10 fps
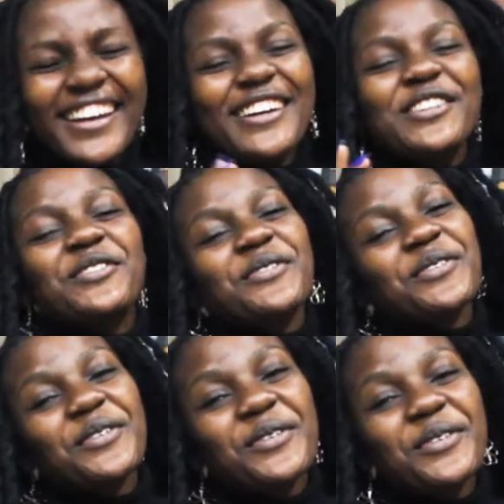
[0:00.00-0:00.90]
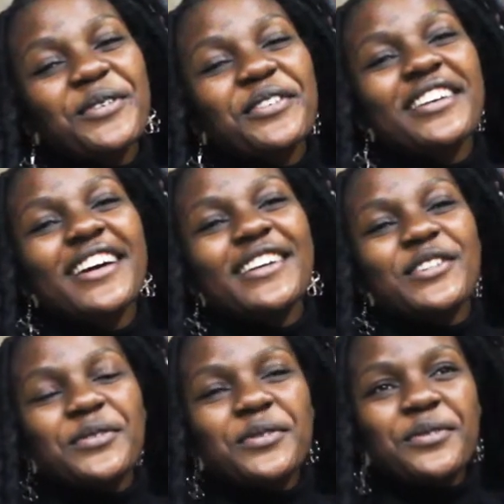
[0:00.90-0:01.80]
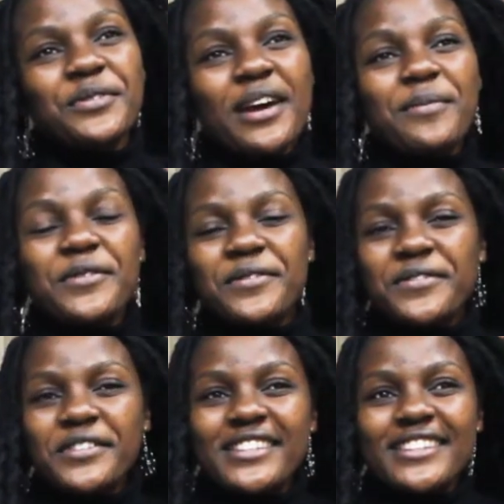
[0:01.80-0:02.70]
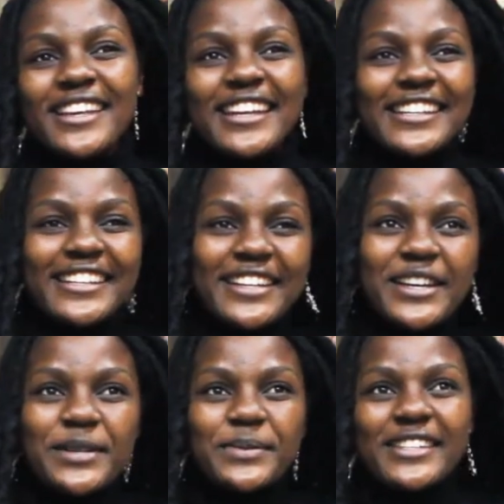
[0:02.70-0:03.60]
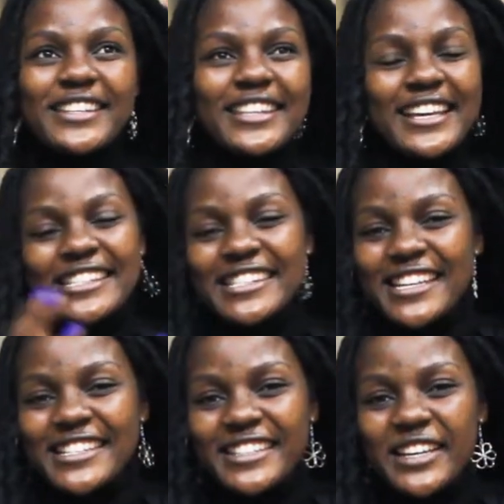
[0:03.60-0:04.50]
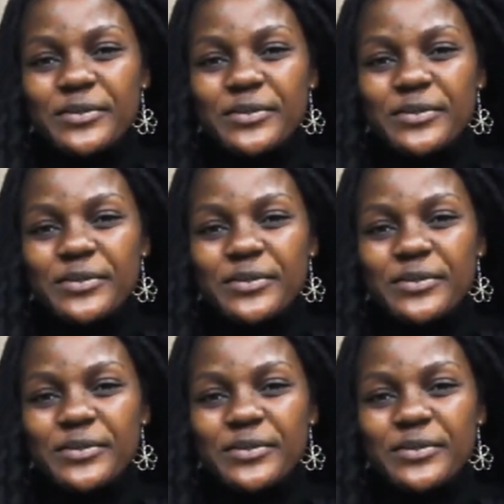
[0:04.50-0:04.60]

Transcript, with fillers: Toonhood, Toonhood. I'm confusing their real names and their stage names.